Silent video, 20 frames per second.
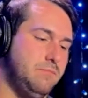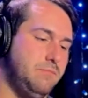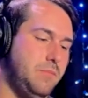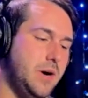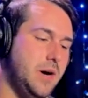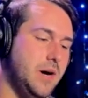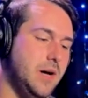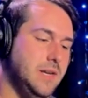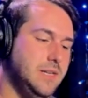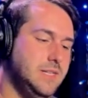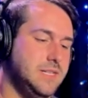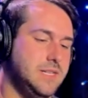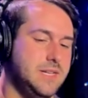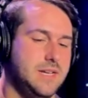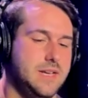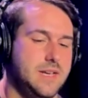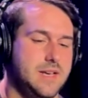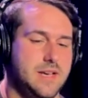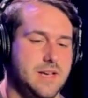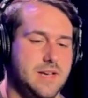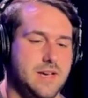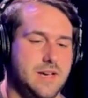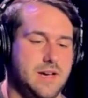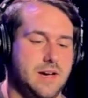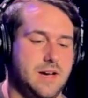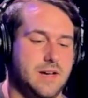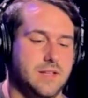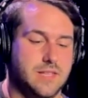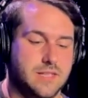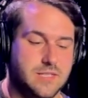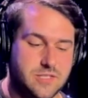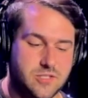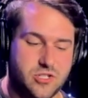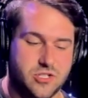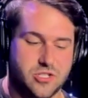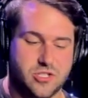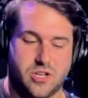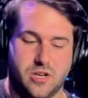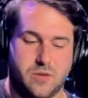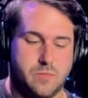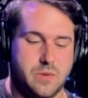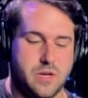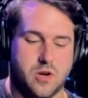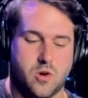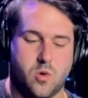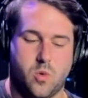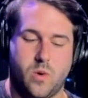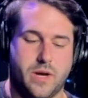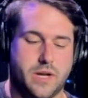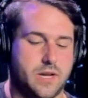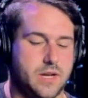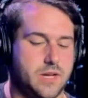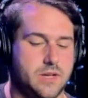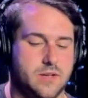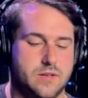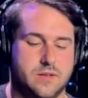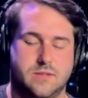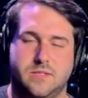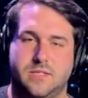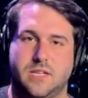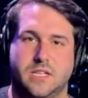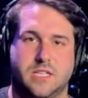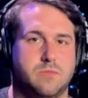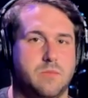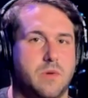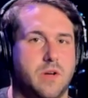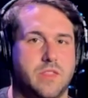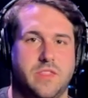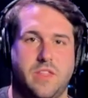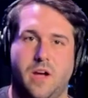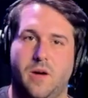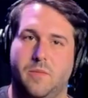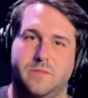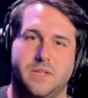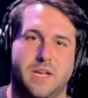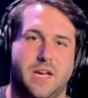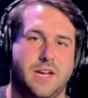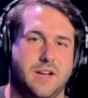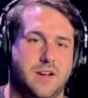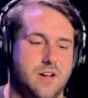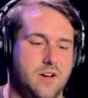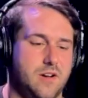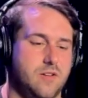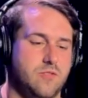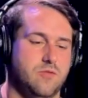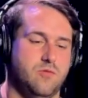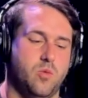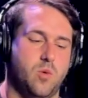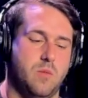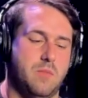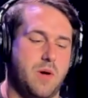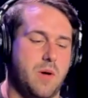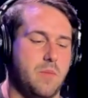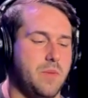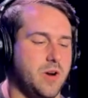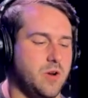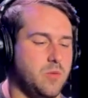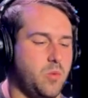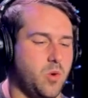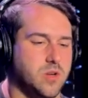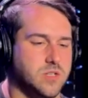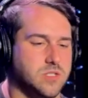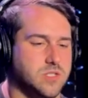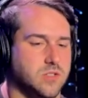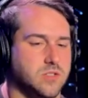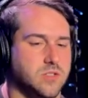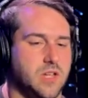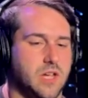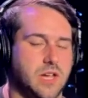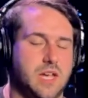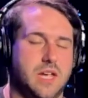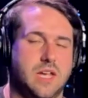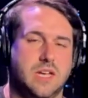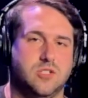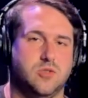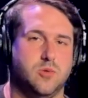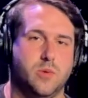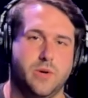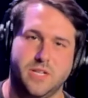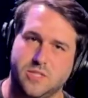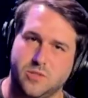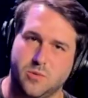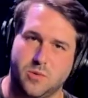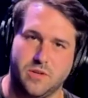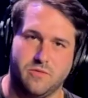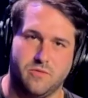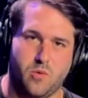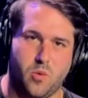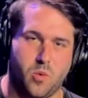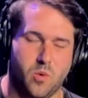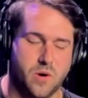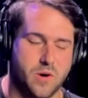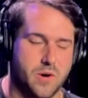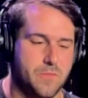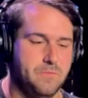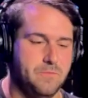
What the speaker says: but this is just going to be a quick 6-month update of what my pedal board has looked like in 2024.